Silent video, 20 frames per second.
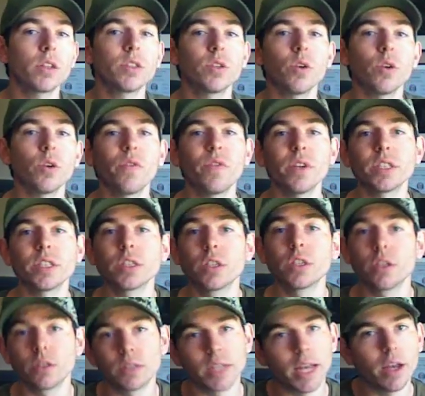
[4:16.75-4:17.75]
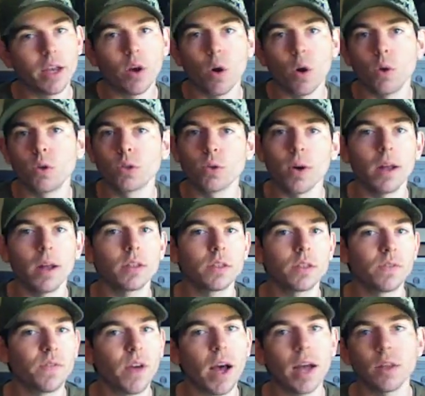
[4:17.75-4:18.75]
So if it's, say,
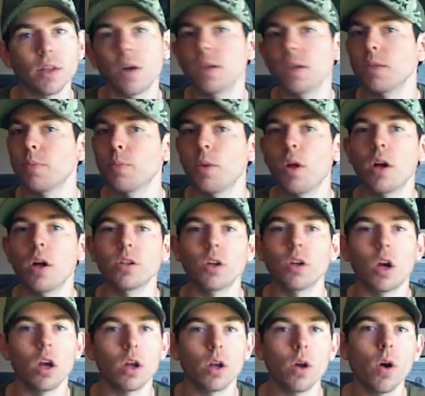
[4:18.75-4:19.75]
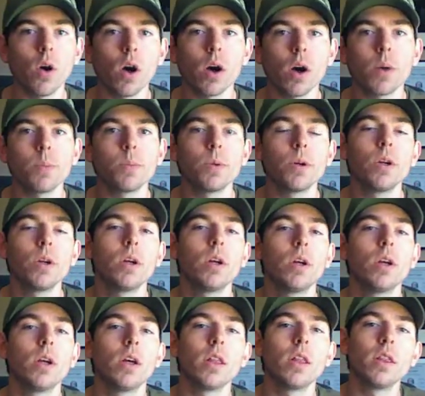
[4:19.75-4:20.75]
CoachRylandsFatLossBlog.com,
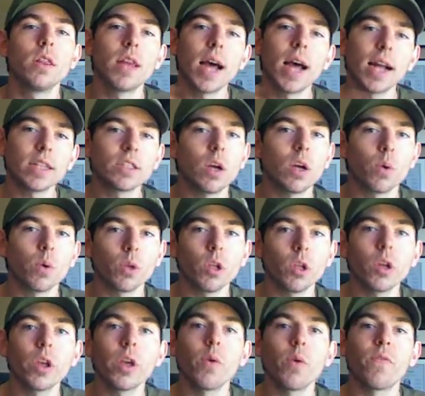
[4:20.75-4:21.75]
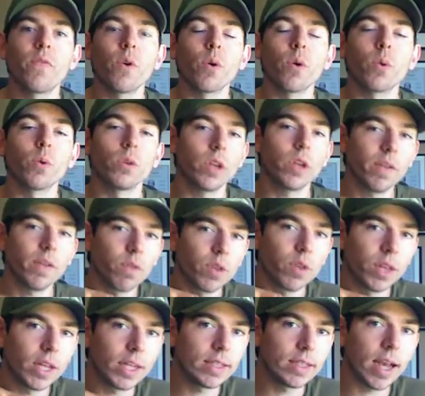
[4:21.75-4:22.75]
that's not what we're looking for. We're looking for
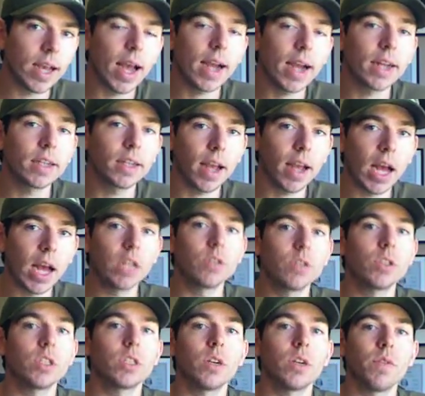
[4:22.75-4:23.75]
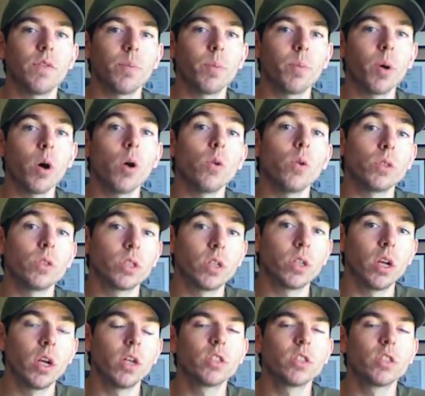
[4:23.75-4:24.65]
the exact address of the post.